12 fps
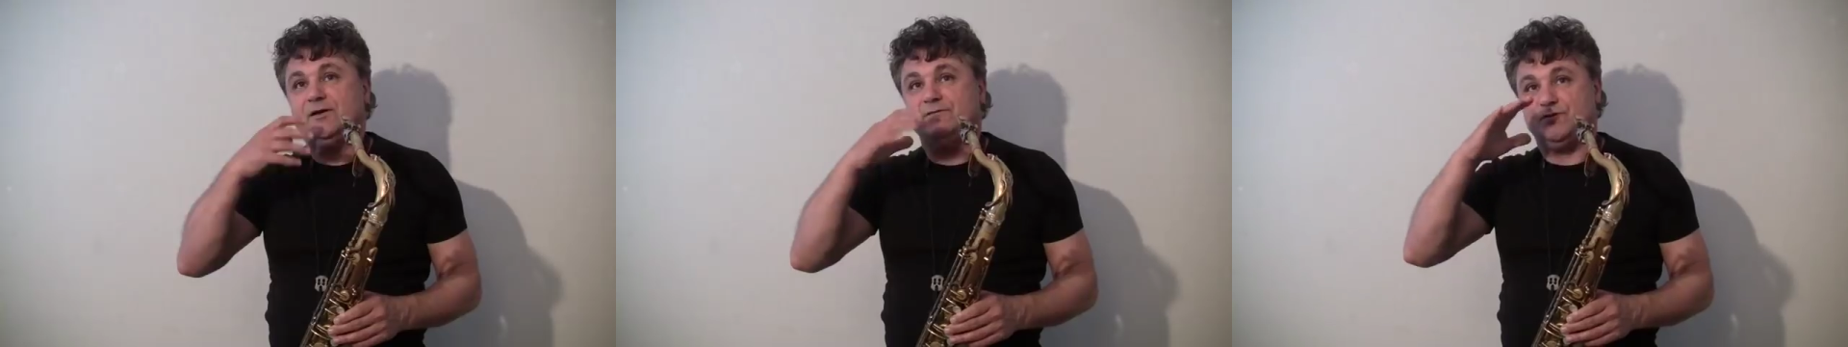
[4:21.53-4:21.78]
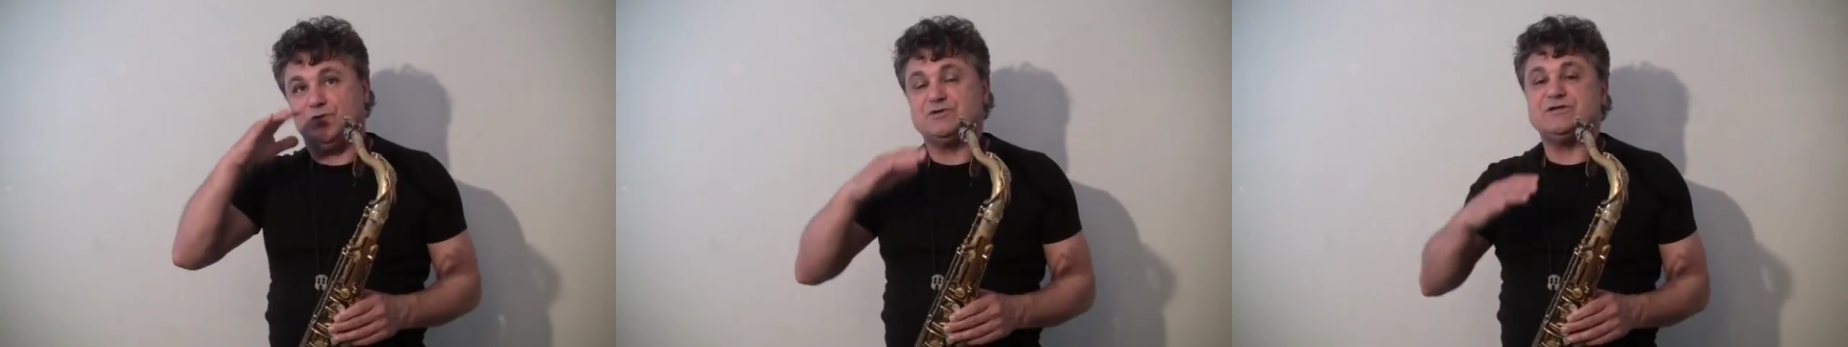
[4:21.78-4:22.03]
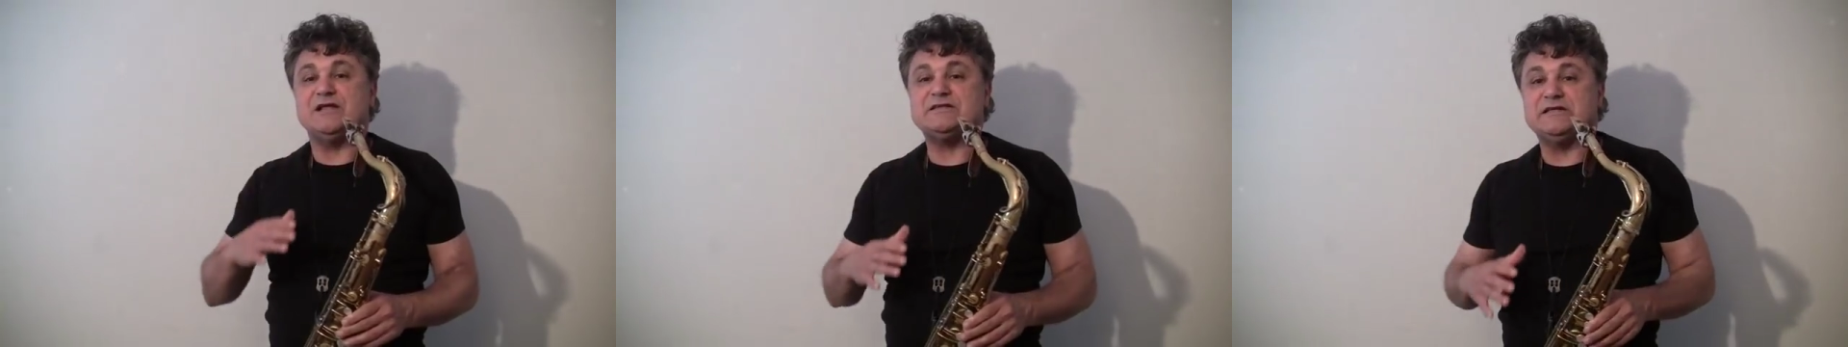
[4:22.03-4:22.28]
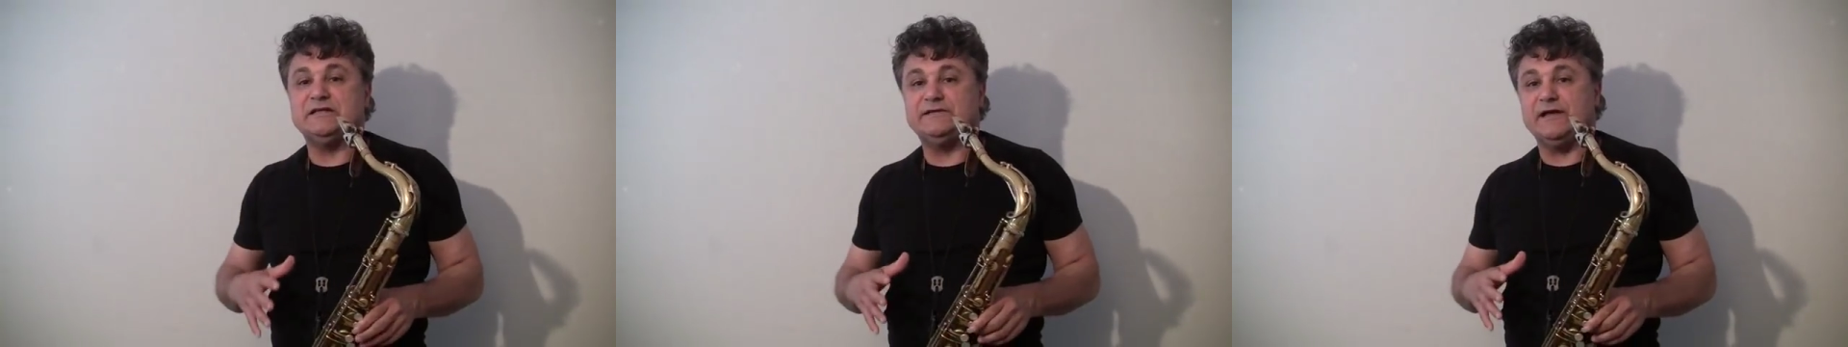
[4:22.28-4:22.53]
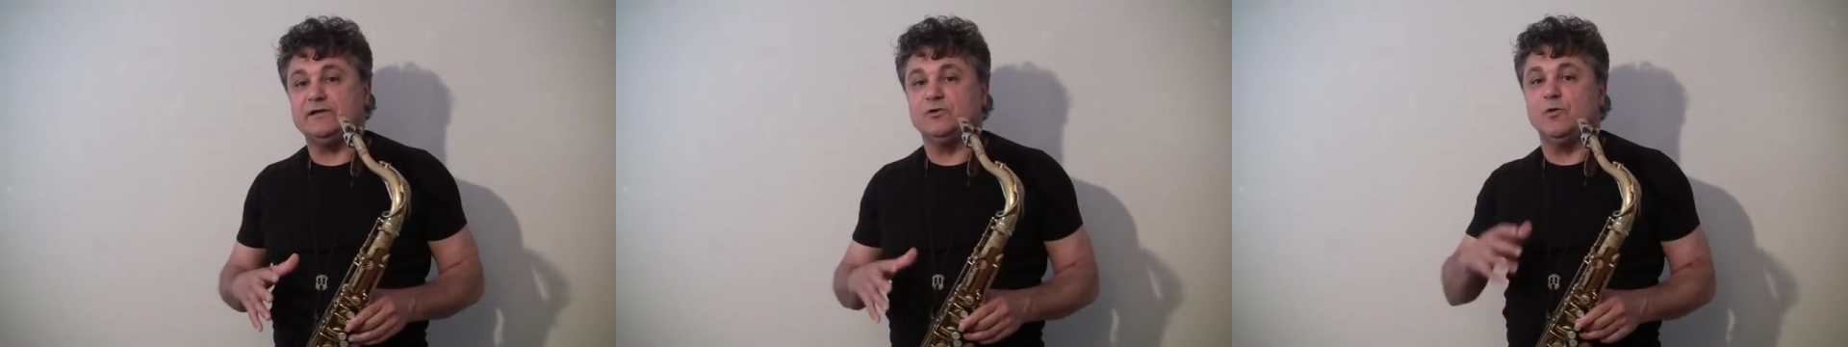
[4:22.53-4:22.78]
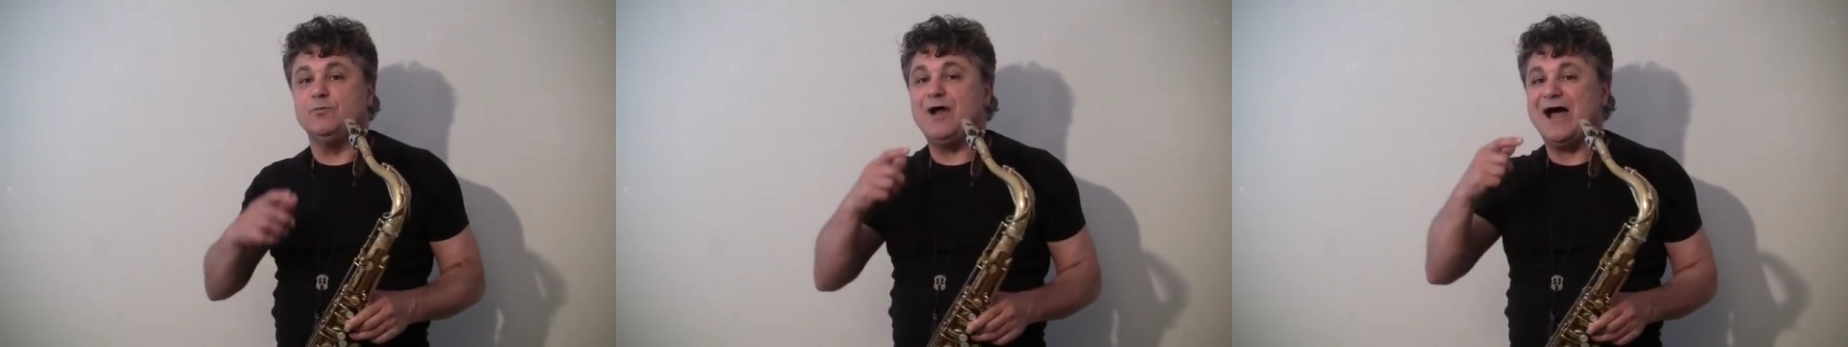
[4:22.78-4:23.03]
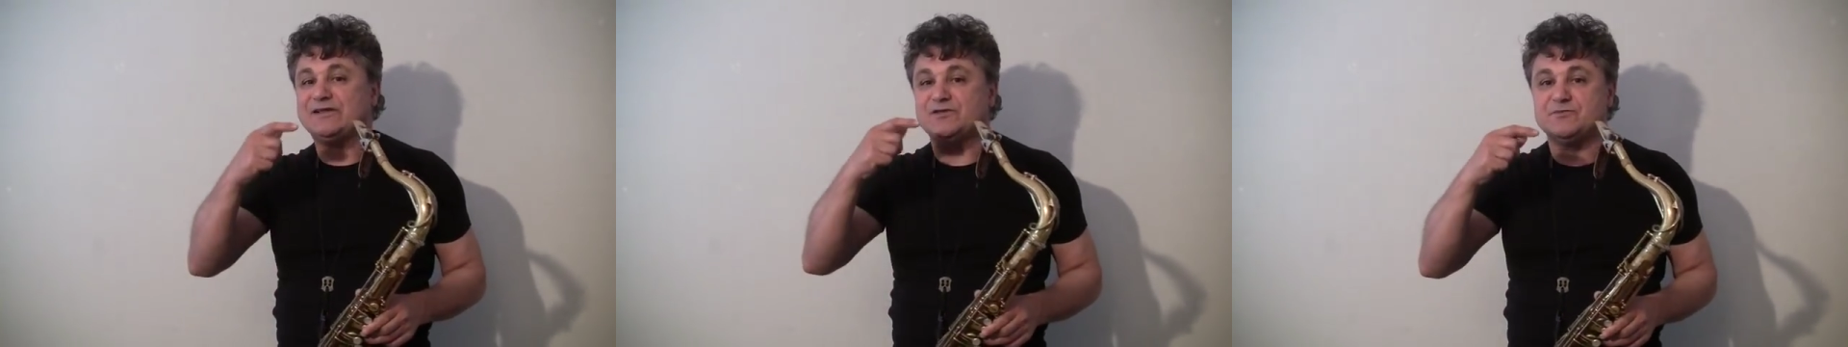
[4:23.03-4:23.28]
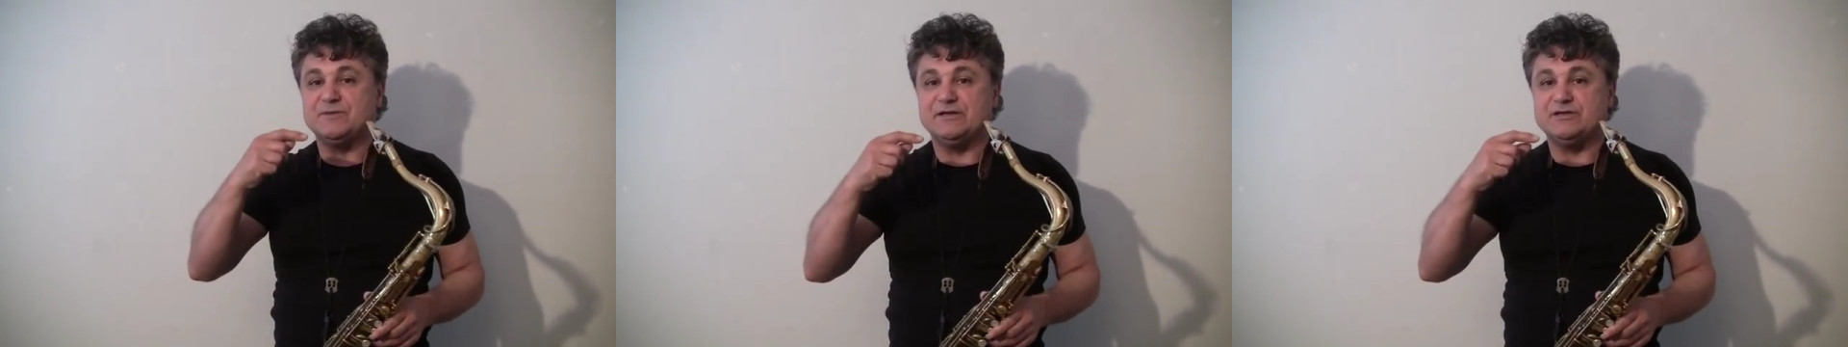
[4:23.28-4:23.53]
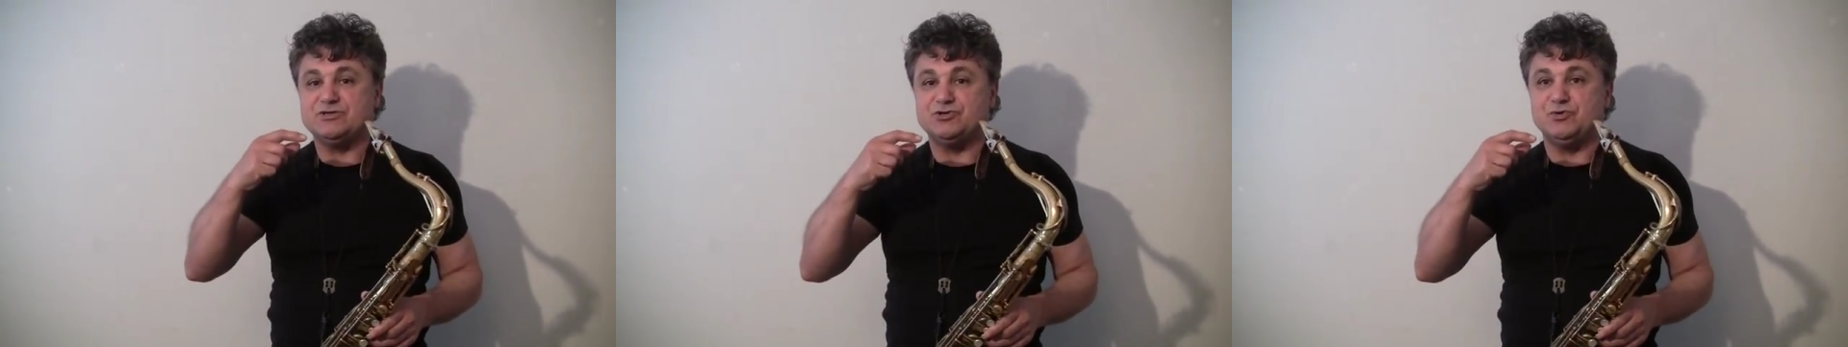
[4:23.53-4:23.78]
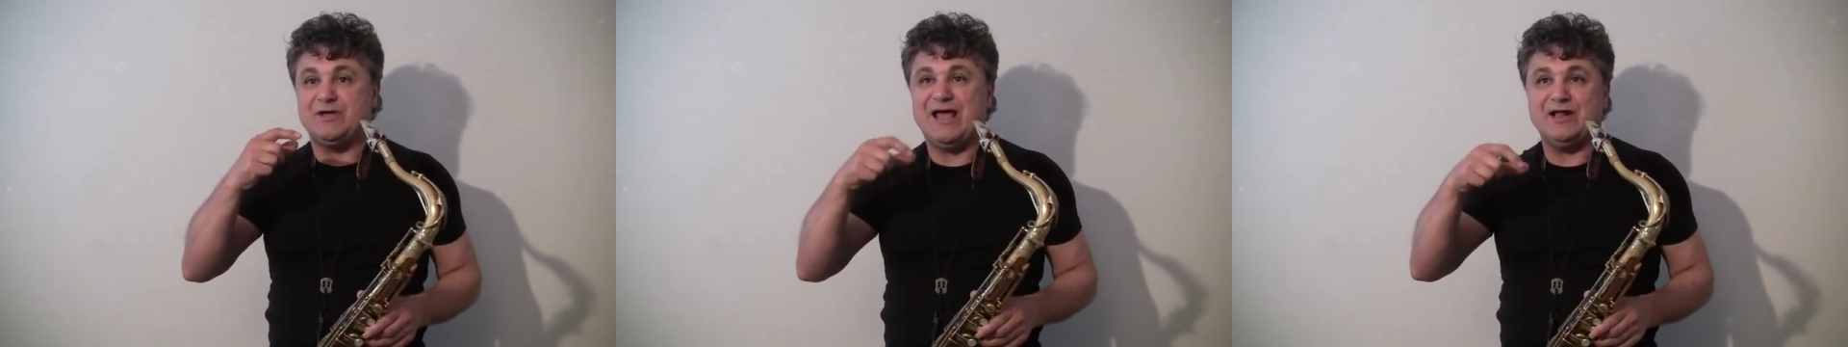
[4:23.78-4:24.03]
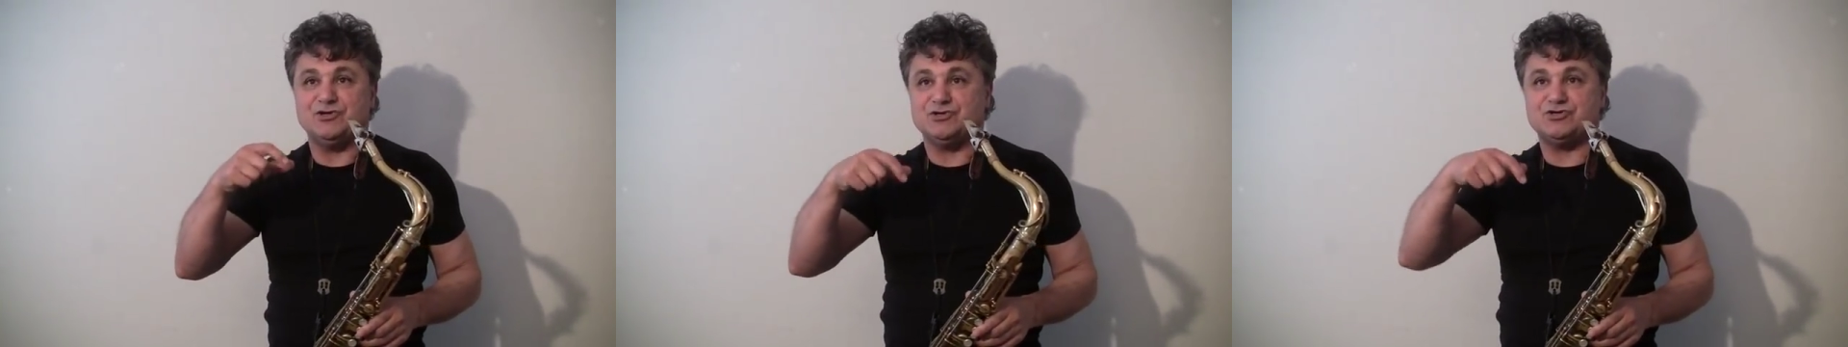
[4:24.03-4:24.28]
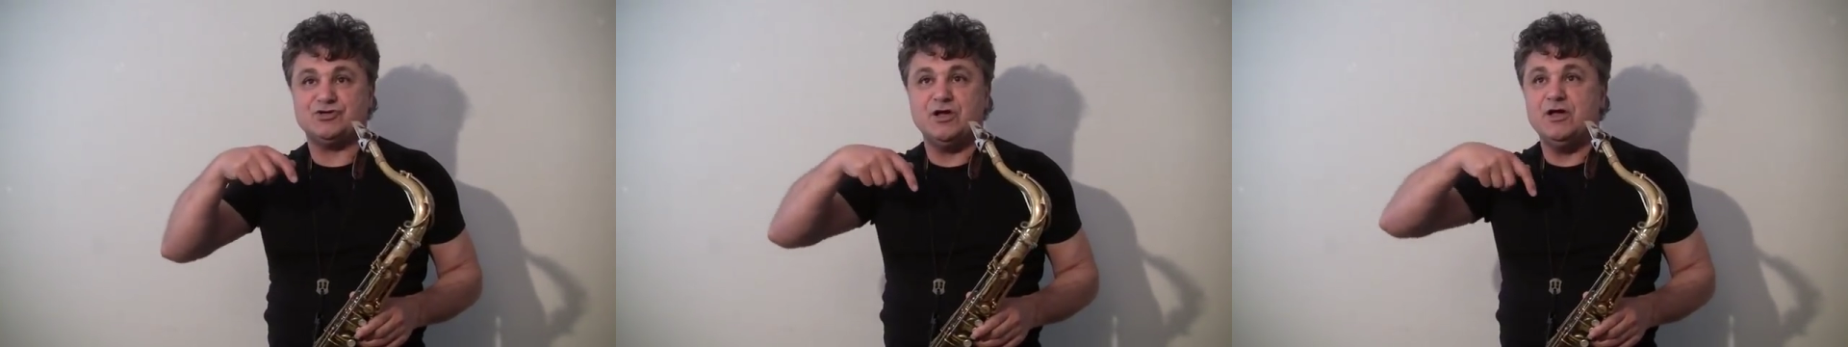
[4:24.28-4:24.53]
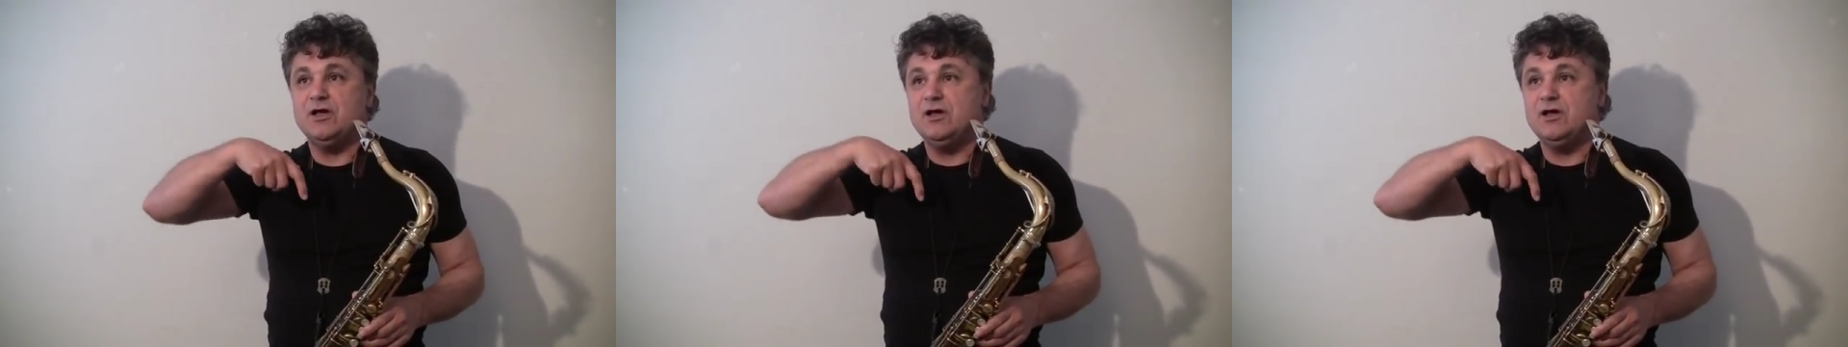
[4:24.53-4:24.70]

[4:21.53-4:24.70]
of course, that's going to take a little practice because you can't just